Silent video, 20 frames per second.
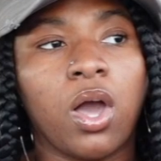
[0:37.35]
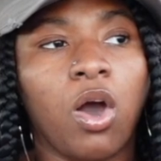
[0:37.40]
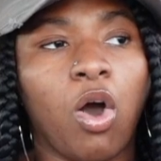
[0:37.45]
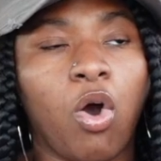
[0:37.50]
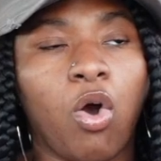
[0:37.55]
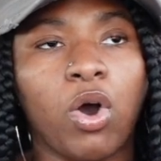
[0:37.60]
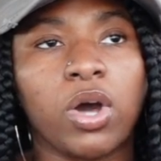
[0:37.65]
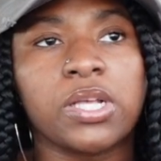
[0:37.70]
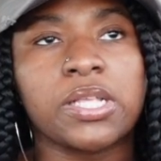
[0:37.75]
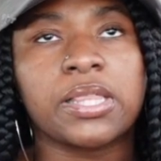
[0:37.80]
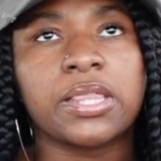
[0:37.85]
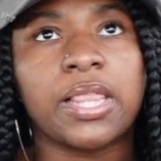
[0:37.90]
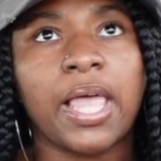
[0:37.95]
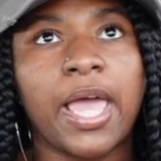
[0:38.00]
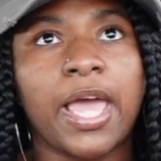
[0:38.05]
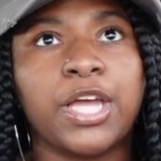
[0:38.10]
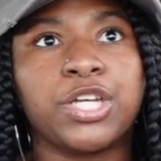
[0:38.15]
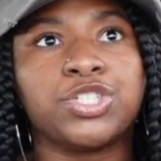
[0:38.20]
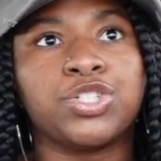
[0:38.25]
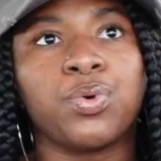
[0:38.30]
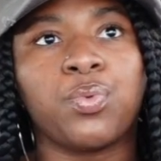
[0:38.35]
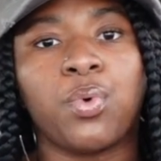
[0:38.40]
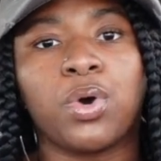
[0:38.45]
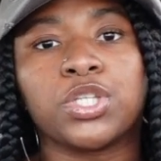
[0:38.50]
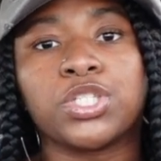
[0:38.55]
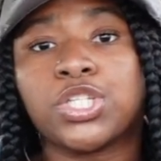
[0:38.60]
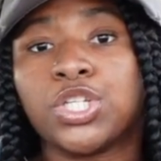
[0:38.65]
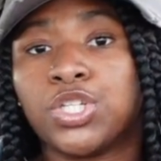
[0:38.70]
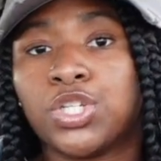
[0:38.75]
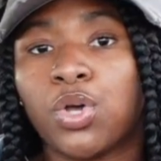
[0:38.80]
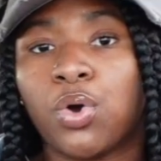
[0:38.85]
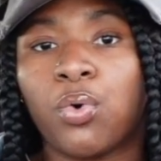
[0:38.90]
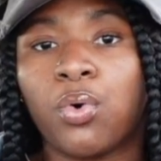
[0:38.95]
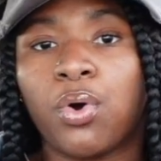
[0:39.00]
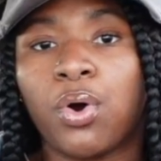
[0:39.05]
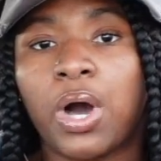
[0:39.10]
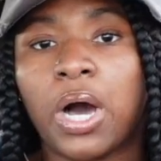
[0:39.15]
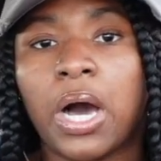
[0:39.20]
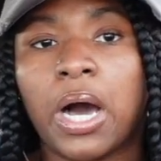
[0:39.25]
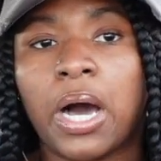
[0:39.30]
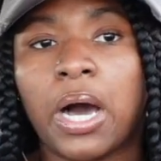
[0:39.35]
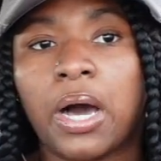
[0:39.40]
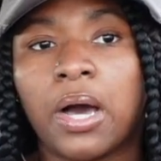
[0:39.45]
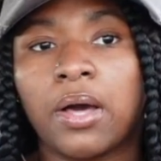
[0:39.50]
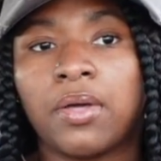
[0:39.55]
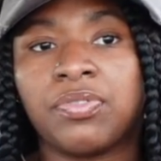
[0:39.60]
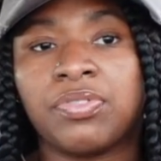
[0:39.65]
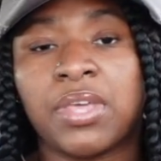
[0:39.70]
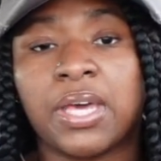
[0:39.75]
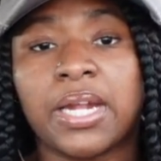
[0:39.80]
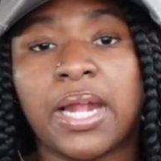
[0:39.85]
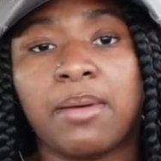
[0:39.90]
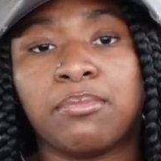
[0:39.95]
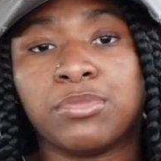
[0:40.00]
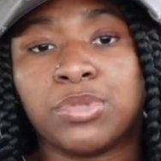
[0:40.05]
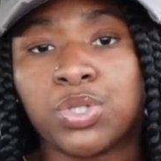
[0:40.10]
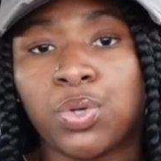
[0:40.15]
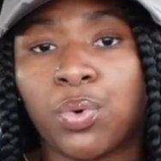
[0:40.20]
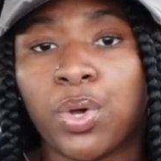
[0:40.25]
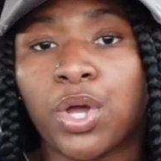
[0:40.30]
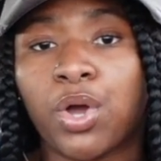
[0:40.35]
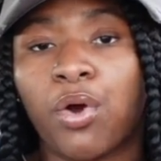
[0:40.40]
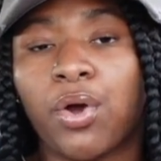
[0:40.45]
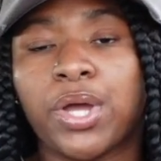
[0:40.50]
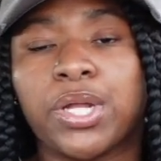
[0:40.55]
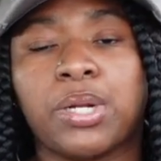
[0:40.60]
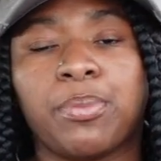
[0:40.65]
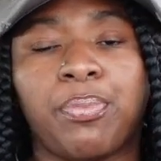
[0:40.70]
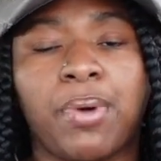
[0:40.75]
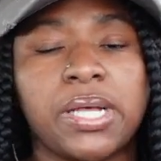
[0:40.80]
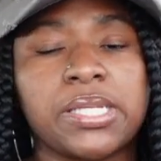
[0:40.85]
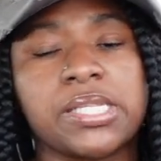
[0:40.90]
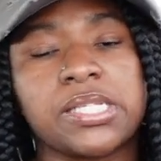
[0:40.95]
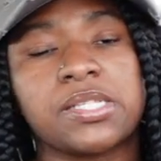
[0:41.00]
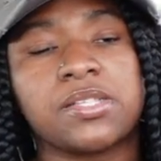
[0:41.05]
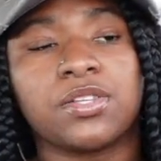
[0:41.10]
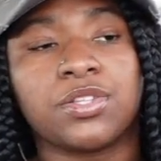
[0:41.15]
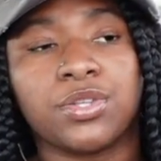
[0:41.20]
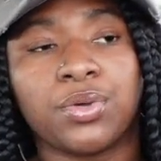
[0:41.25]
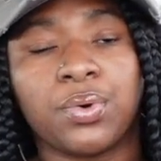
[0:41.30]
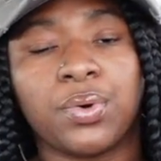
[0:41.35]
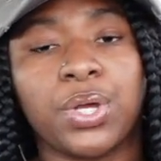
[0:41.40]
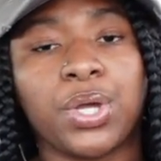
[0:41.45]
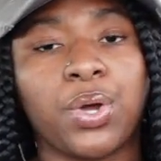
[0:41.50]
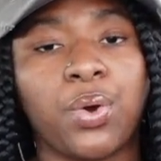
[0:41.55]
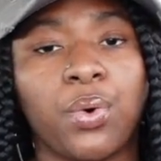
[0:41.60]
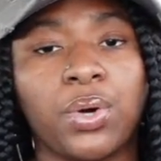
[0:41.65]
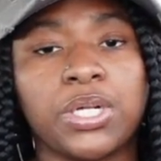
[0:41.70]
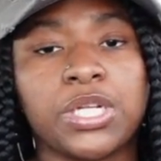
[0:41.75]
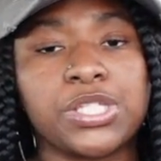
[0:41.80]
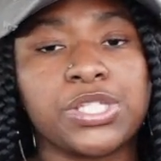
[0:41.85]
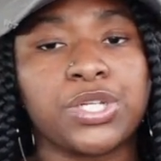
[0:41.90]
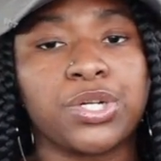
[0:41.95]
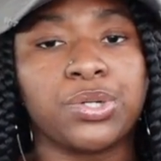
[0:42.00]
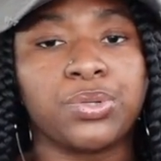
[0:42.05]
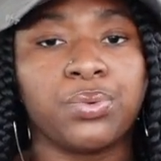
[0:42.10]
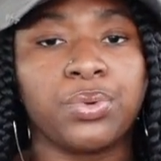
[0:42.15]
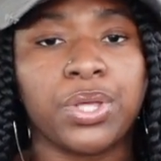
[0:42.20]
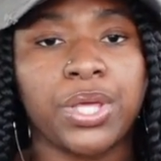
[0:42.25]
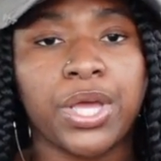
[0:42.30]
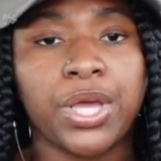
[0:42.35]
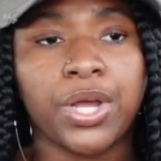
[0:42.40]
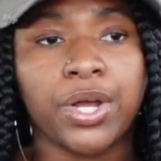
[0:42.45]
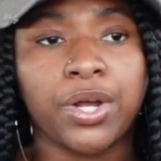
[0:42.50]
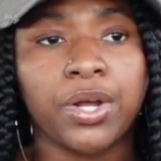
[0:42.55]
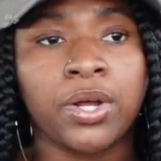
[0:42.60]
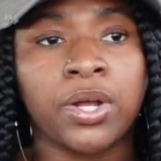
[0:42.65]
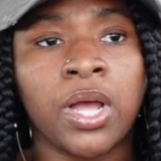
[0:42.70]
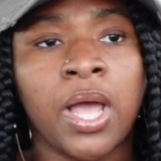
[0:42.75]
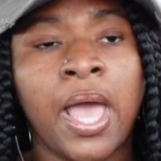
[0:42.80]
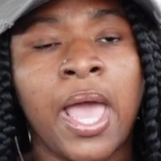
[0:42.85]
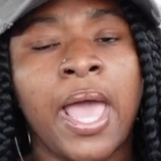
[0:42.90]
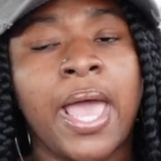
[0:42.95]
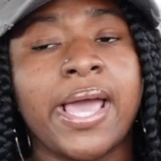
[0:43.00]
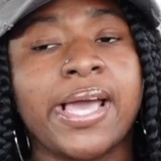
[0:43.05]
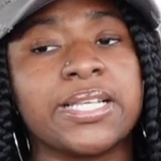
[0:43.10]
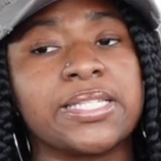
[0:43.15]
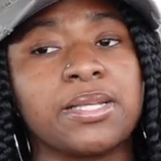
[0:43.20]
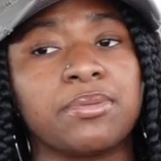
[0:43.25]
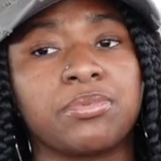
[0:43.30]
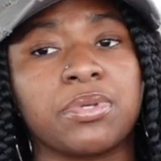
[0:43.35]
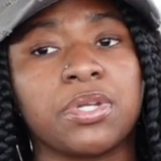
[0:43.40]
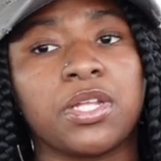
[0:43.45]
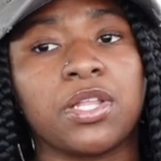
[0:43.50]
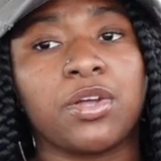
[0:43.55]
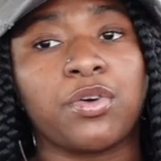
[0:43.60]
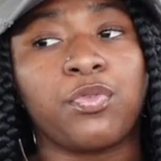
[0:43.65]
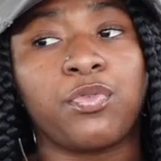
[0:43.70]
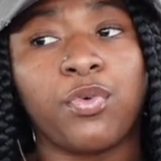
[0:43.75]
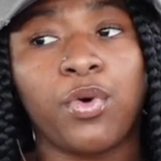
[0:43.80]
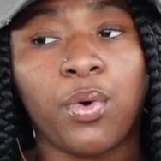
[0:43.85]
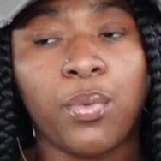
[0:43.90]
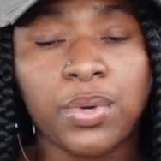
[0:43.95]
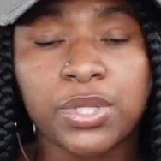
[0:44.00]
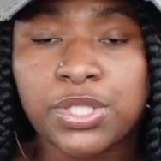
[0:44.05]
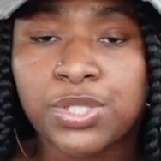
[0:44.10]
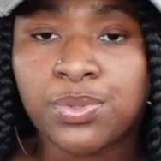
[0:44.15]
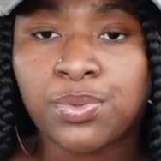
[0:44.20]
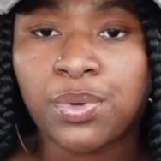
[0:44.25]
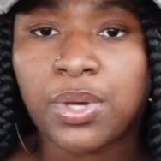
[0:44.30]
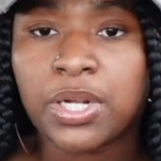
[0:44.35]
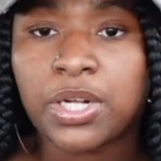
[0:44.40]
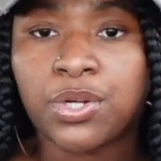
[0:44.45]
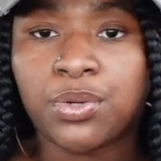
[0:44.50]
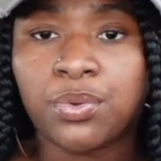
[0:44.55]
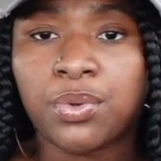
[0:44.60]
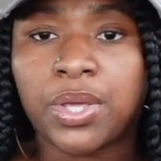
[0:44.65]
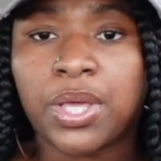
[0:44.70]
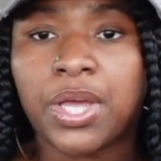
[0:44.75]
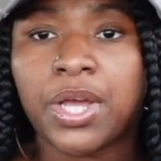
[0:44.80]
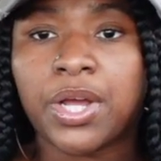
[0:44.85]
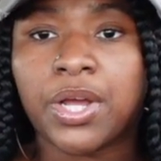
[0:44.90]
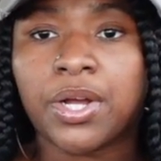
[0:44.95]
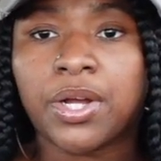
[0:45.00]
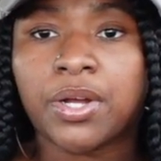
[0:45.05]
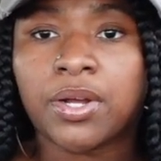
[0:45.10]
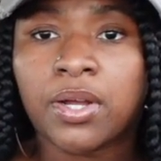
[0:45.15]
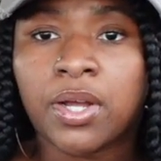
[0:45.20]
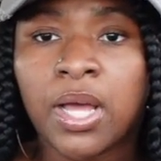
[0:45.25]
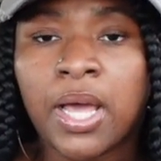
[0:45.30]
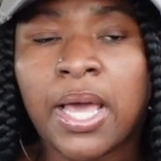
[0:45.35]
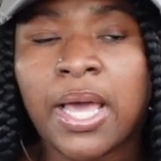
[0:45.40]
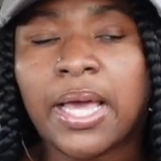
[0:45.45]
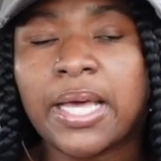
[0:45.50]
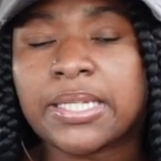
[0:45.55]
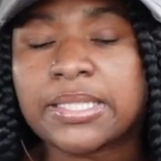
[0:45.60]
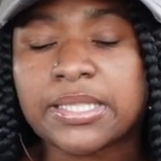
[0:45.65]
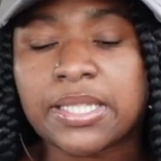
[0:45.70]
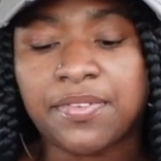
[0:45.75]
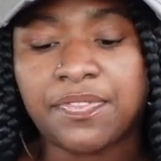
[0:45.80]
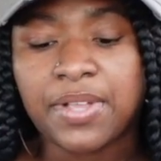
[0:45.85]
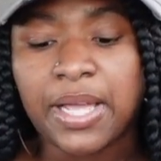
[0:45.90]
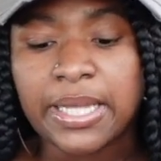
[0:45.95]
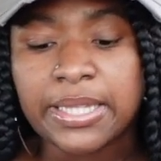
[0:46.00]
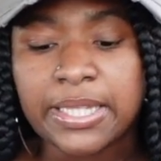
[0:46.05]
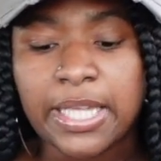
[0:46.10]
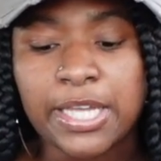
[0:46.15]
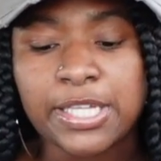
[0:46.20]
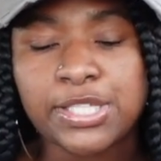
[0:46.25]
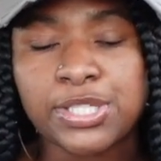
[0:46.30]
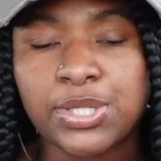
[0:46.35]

or things you want to know that I'm doing or in the process of doing going into the new year, and something to look forward to in the new year and stuff like that.